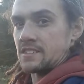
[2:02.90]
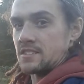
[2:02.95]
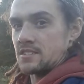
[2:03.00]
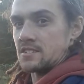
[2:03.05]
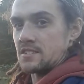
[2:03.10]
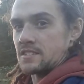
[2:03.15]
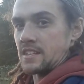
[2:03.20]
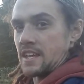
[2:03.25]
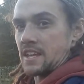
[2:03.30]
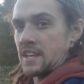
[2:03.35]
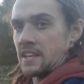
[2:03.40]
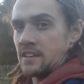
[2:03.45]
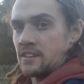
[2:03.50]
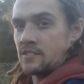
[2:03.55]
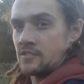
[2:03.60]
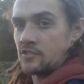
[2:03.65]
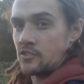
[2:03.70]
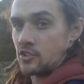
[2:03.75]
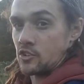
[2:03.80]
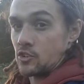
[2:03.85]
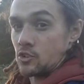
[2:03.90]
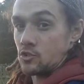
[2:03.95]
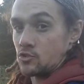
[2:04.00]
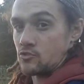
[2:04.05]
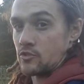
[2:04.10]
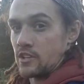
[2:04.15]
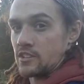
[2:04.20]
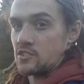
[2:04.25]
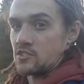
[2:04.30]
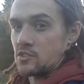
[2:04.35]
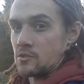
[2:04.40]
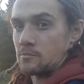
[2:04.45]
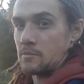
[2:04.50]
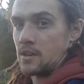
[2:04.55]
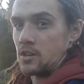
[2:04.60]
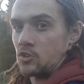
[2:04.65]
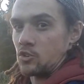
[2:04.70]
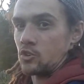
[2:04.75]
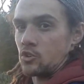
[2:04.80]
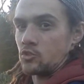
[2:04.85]
stick that can go straight to the
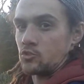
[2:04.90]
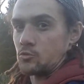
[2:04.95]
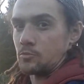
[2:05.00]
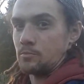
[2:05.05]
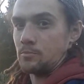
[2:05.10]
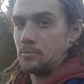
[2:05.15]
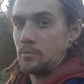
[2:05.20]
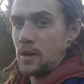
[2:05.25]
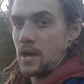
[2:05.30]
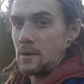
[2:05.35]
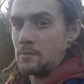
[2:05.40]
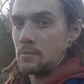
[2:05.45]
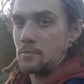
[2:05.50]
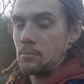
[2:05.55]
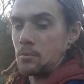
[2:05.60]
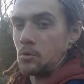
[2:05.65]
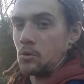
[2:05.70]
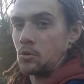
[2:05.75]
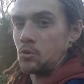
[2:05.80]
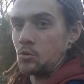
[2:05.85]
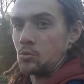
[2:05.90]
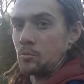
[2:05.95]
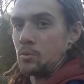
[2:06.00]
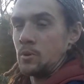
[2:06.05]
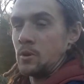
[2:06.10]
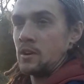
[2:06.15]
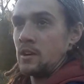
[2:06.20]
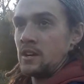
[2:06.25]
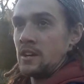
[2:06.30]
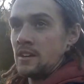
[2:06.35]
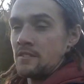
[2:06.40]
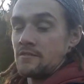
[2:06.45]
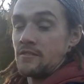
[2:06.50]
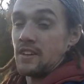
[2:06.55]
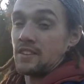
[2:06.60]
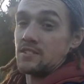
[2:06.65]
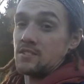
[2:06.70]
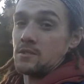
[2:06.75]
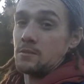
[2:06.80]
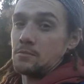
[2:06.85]
mill, go to paper pulp,
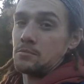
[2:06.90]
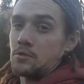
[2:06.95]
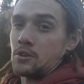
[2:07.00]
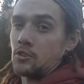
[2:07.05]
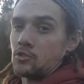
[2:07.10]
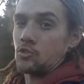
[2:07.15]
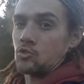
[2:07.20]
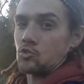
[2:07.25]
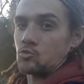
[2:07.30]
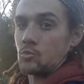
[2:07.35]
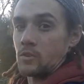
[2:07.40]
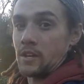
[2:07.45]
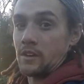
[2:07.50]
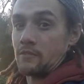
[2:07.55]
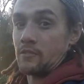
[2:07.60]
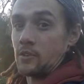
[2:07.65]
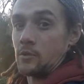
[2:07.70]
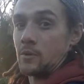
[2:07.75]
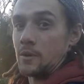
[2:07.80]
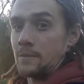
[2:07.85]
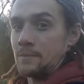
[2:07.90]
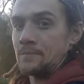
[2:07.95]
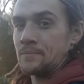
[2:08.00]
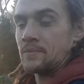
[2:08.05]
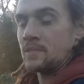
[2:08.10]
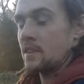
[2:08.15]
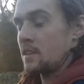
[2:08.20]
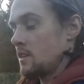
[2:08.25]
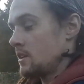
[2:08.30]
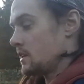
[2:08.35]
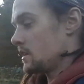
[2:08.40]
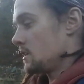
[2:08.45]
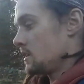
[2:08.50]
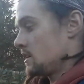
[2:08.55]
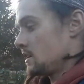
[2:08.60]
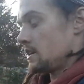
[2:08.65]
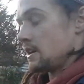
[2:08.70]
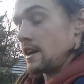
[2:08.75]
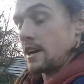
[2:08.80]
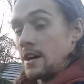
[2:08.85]
fencing products, whatever you want.
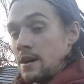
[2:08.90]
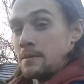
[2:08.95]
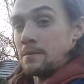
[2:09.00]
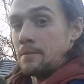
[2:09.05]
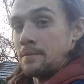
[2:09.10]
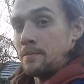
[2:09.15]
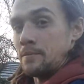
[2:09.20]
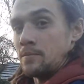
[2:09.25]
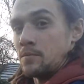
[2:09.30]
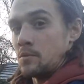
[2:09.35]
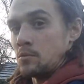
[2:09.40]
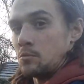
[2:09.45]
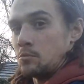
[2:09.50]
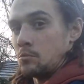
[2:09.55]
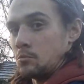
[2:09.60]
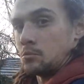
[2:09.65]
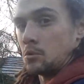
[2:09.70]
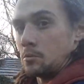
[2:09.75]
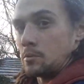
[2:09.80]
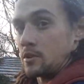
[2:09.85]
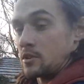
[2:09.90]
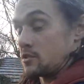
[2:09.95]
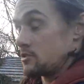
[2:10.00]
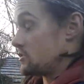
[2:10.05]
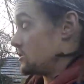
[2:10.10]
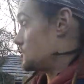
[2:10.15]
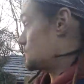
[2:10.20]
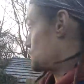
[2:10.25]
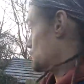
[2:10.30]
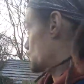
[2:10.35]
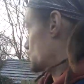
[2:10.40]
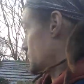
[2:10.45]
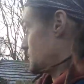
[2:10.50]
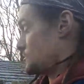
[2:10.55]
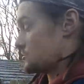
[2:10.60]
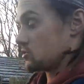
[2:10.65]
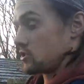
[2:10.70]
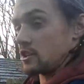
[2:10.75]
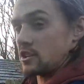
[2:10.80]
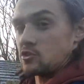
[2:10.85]
But because this tree
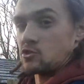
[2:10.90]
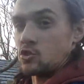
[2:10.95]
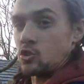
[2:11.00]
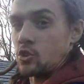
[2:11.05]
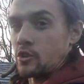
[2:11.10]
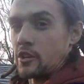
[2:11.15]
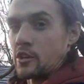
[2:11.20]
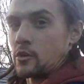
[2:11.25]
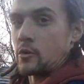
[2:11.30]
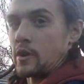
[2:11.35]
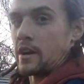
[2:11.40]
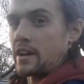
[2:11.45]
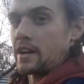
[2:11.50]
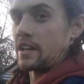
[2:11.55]
was on its own in quite an